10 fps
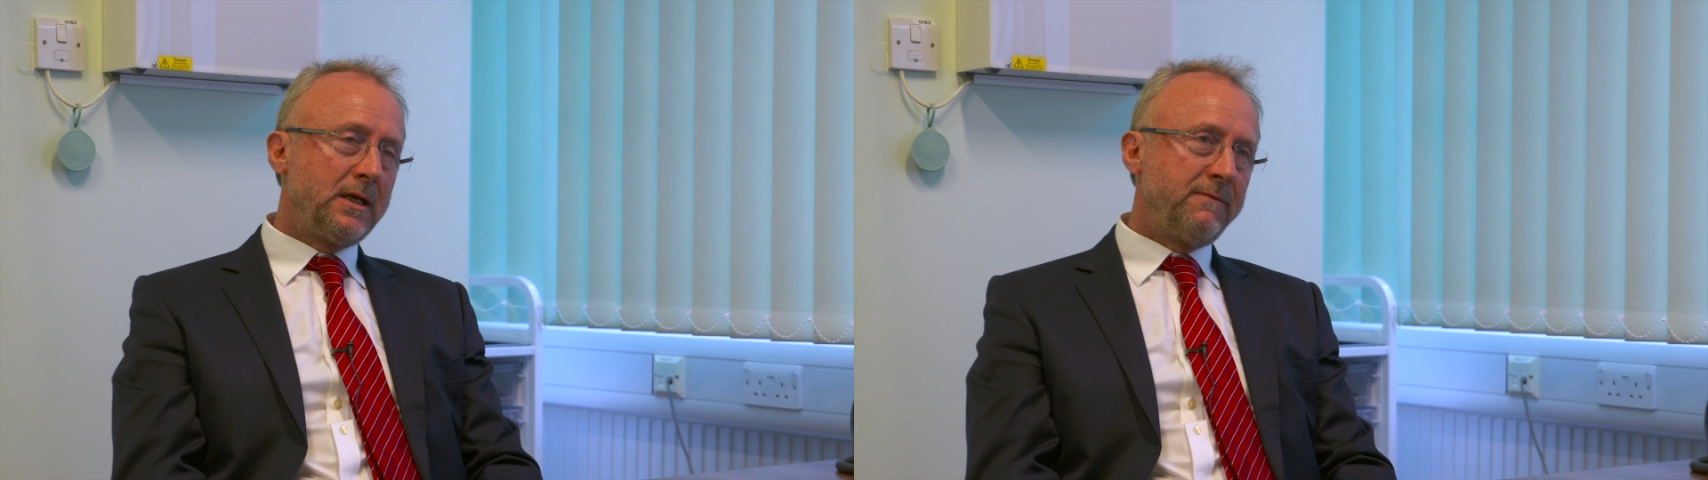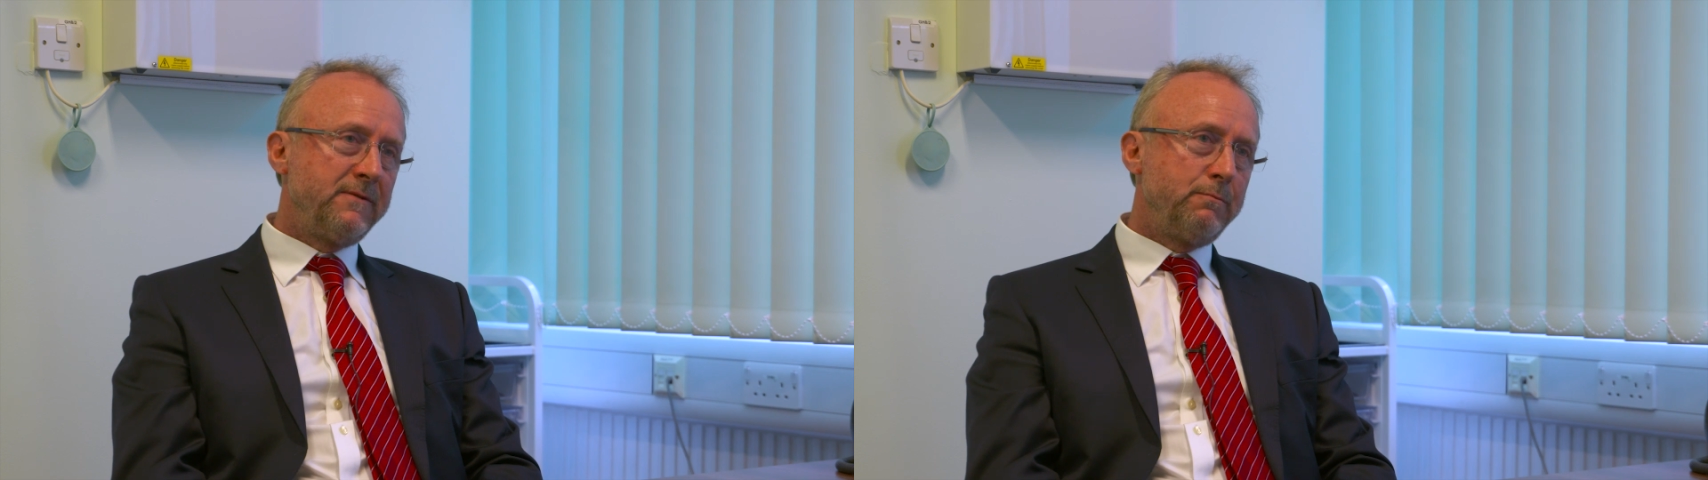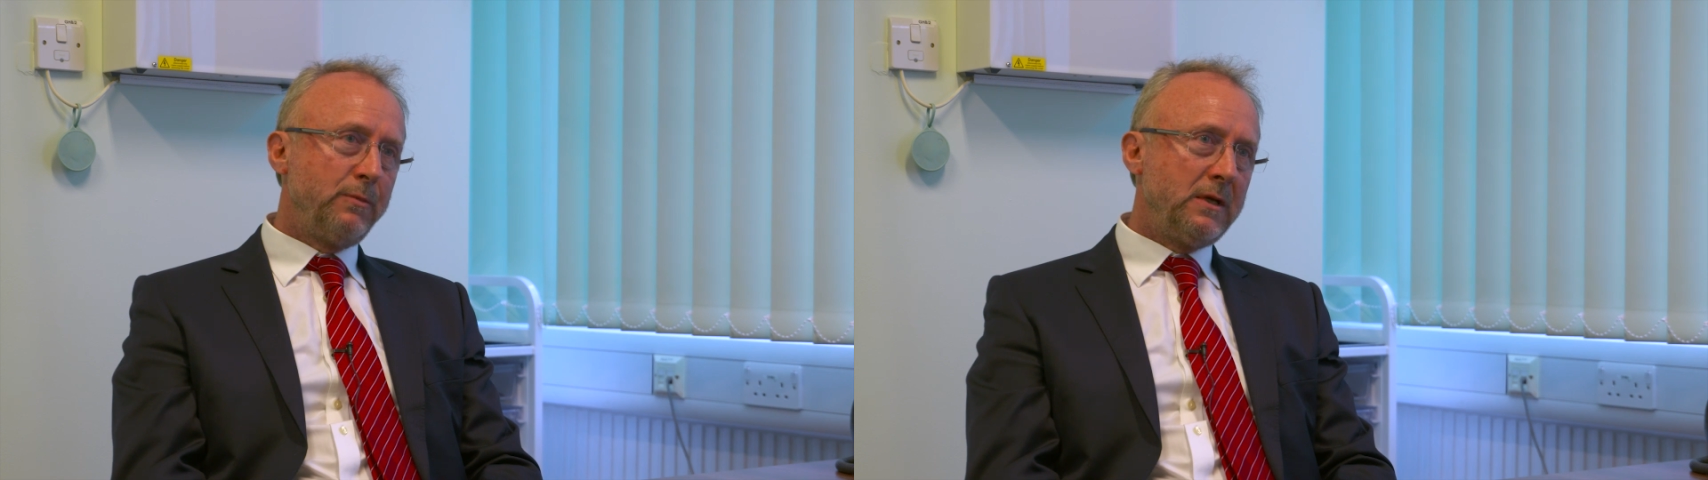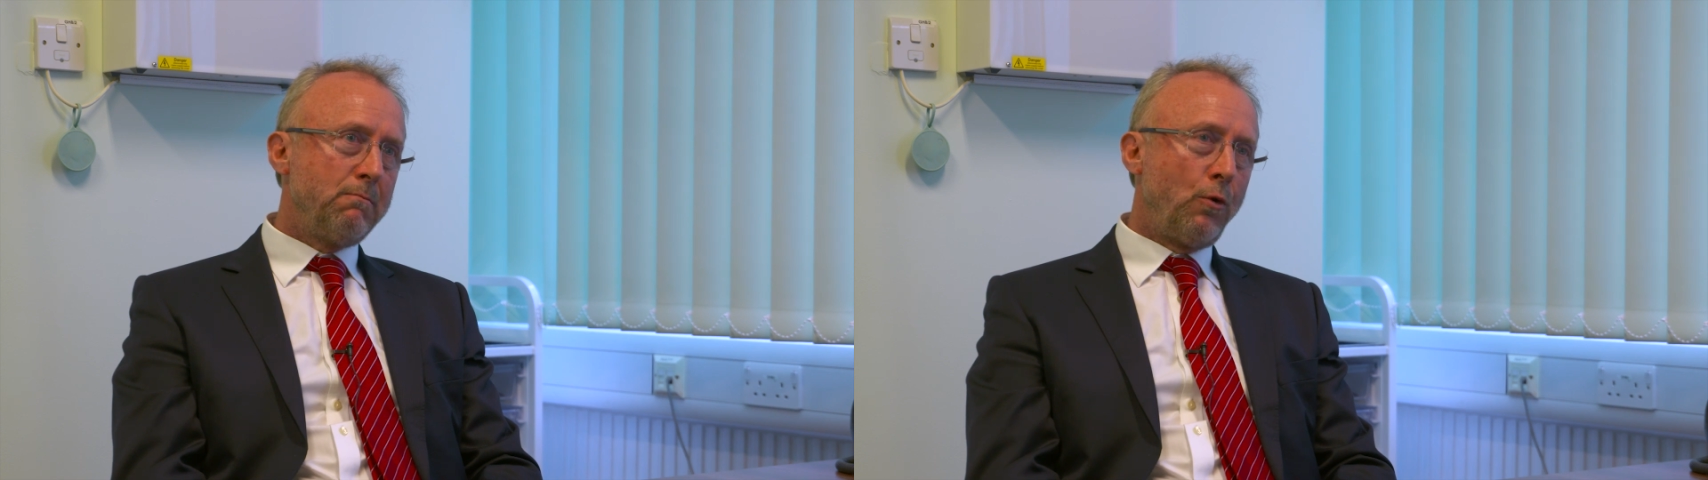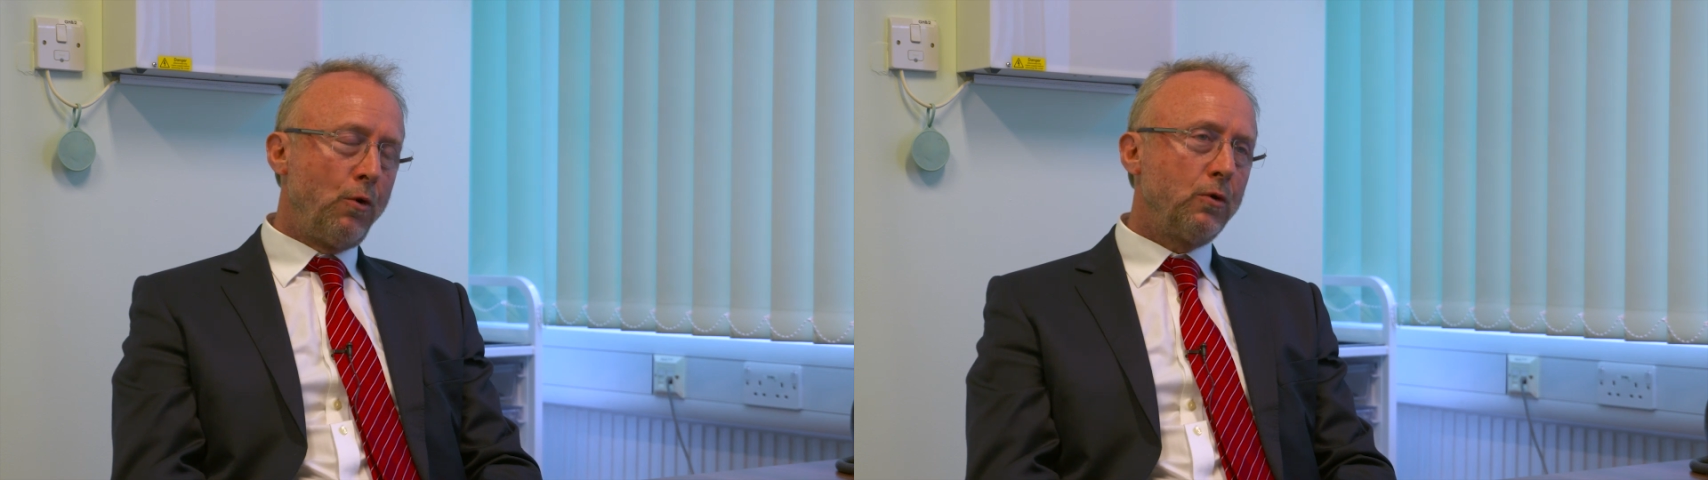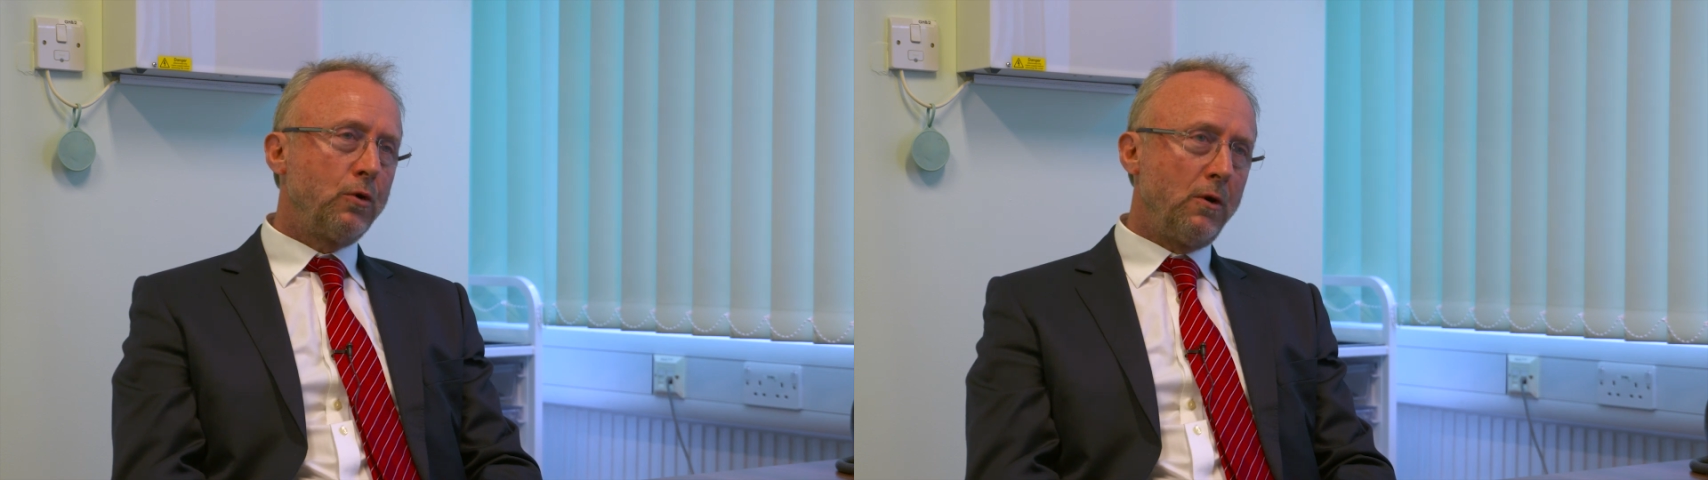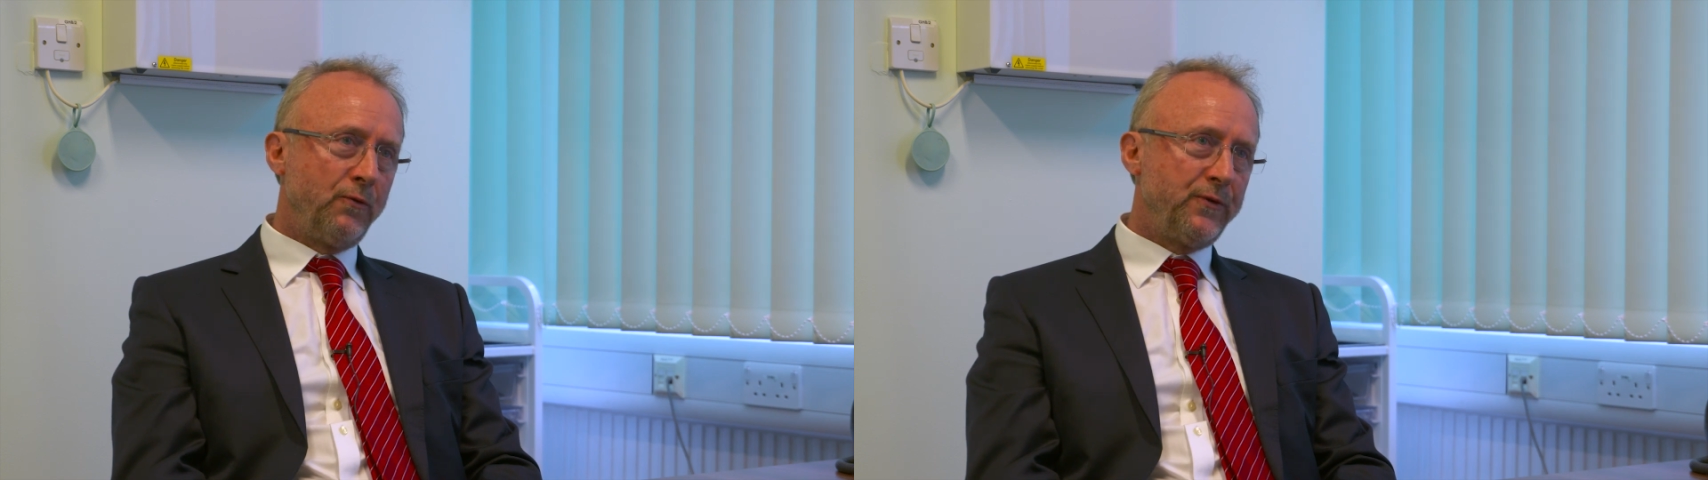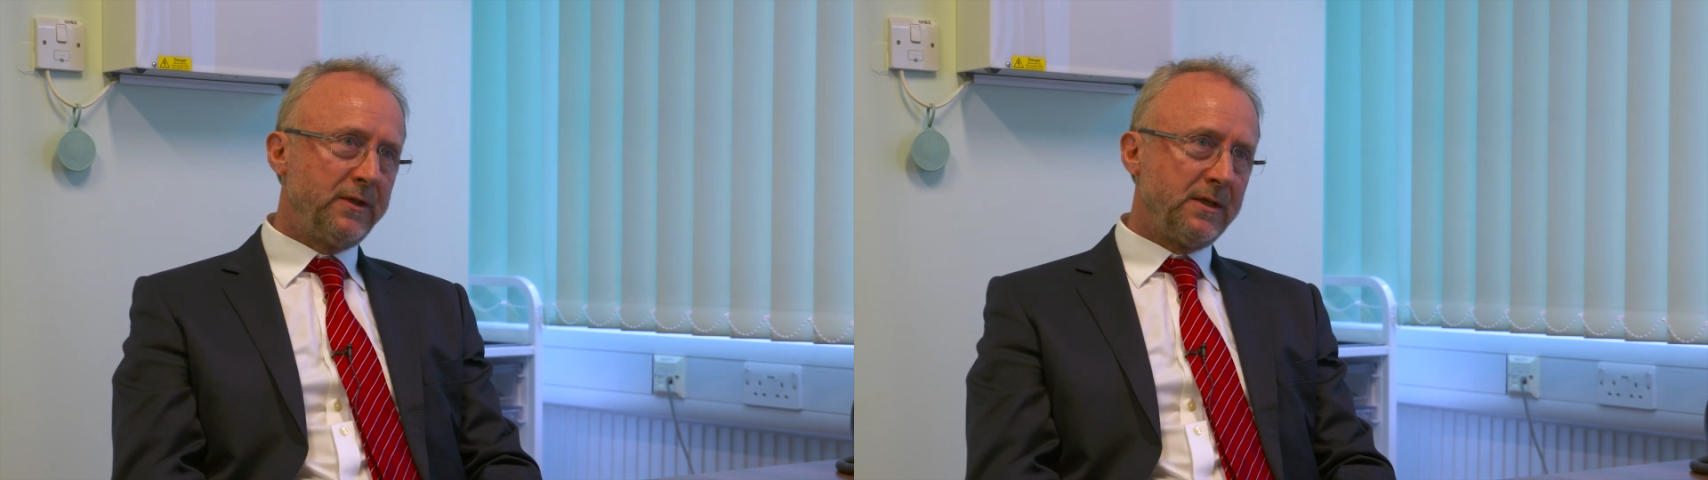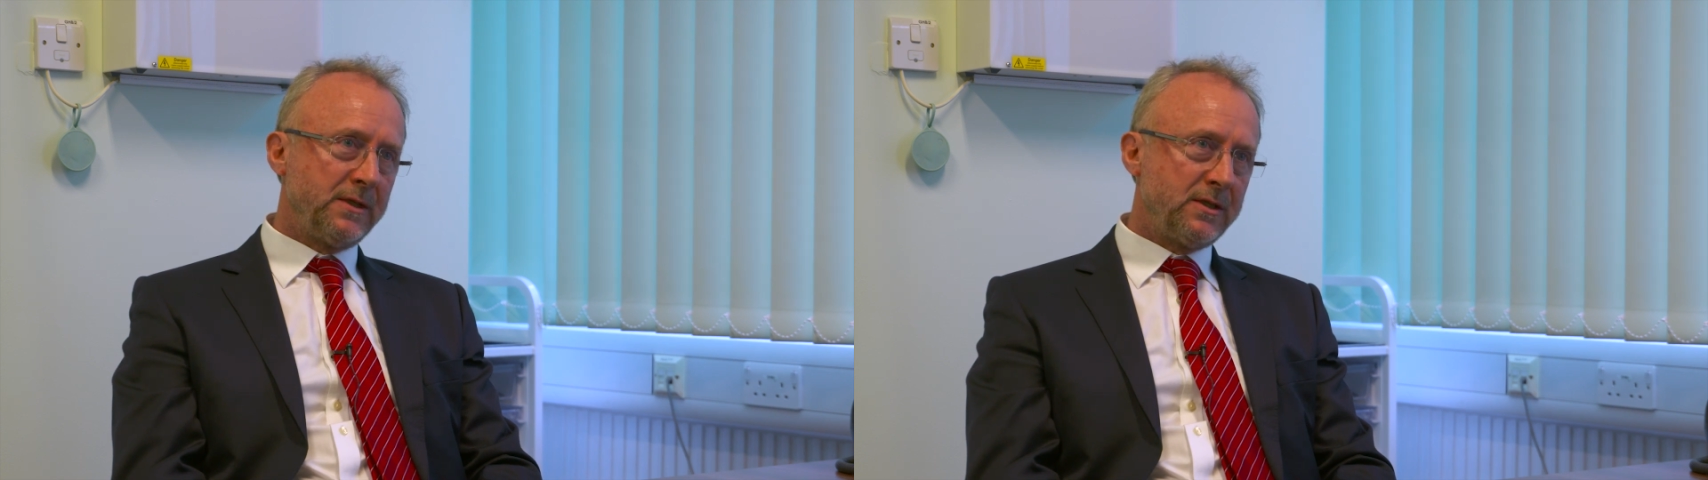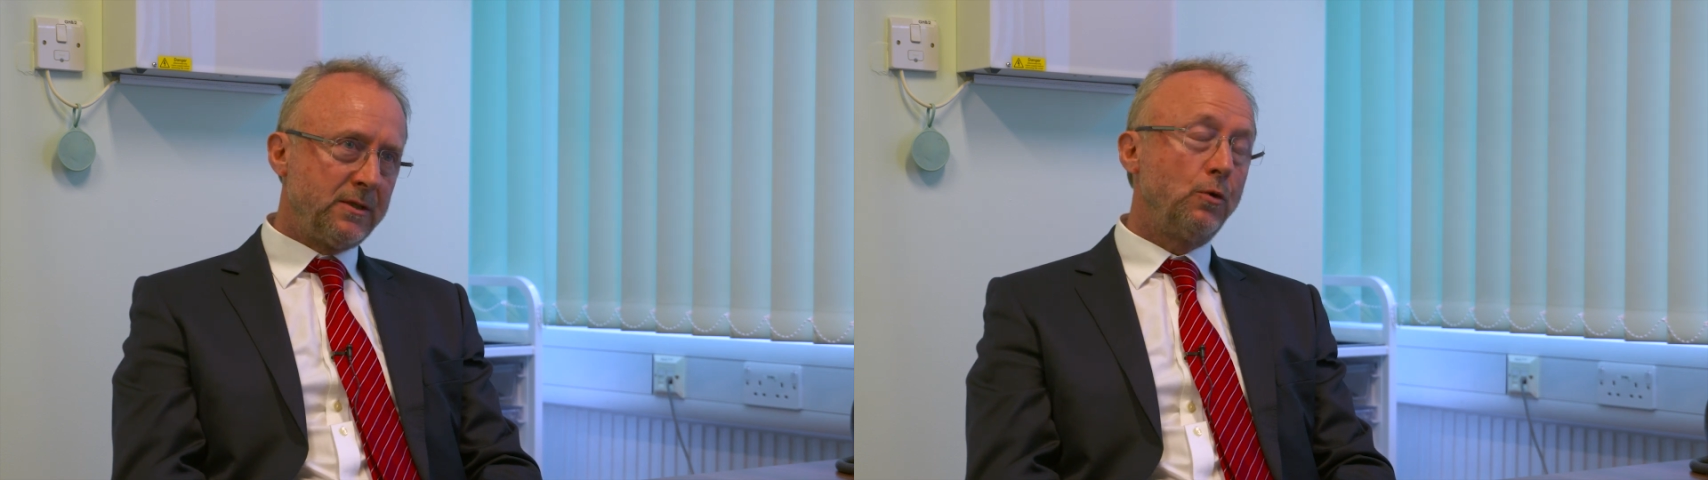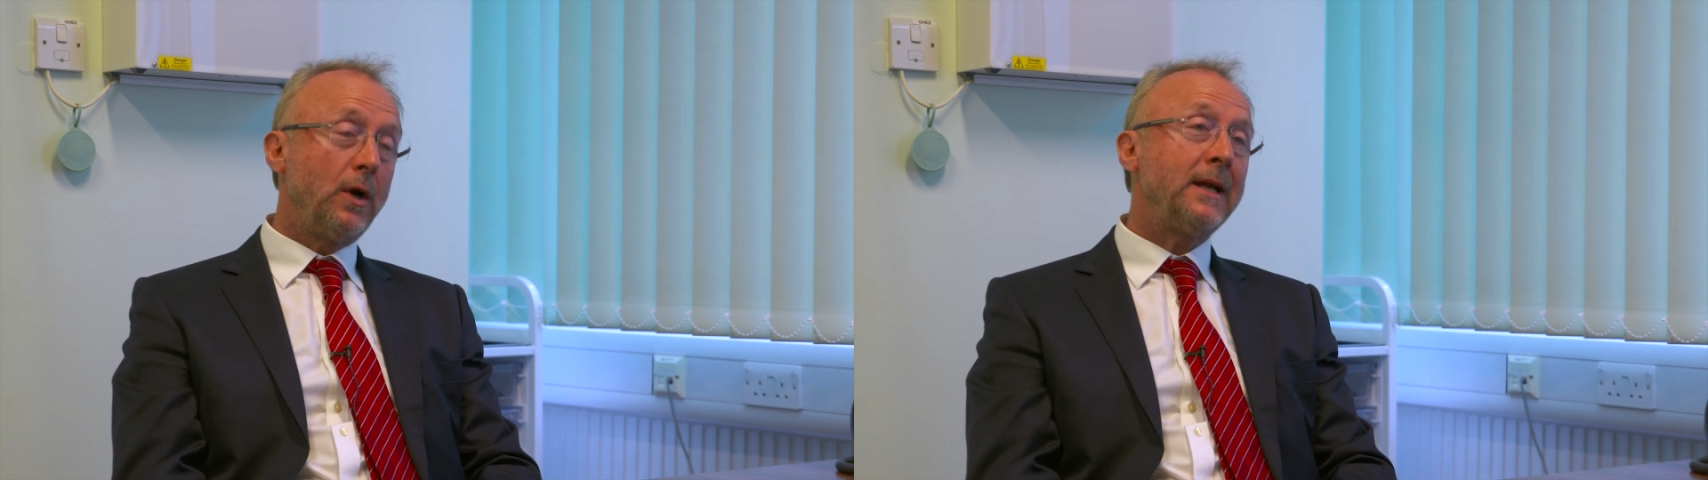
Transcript: gives me more confidence to